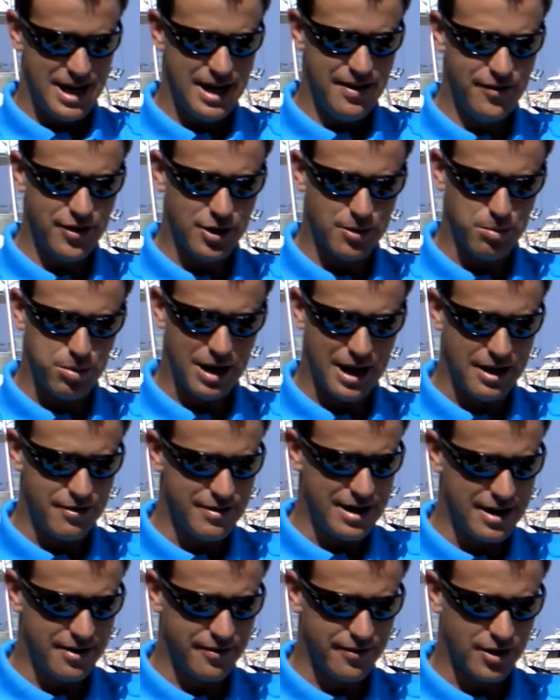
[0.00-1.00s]
If you could play a
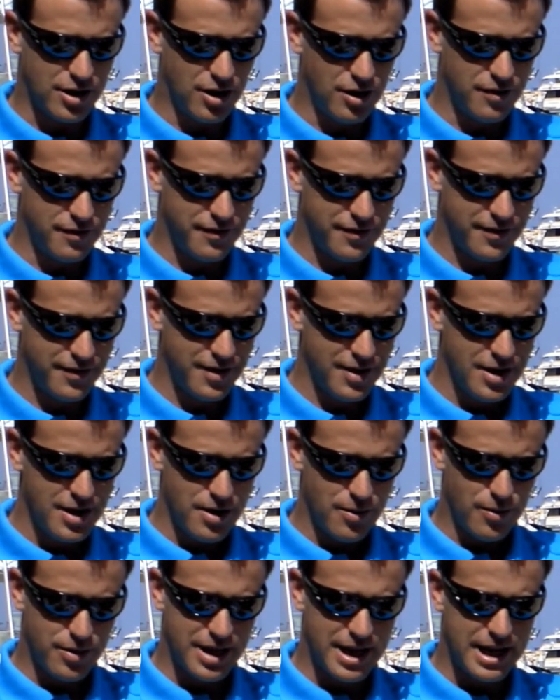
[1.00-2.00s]
round of golf
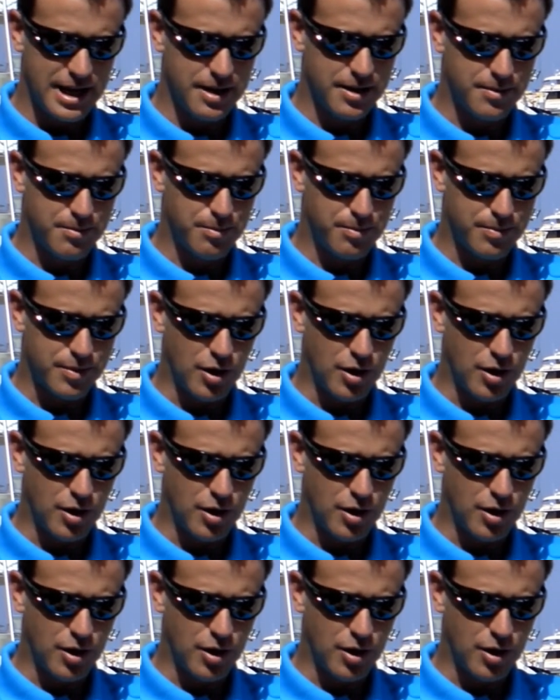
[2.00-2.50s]
with any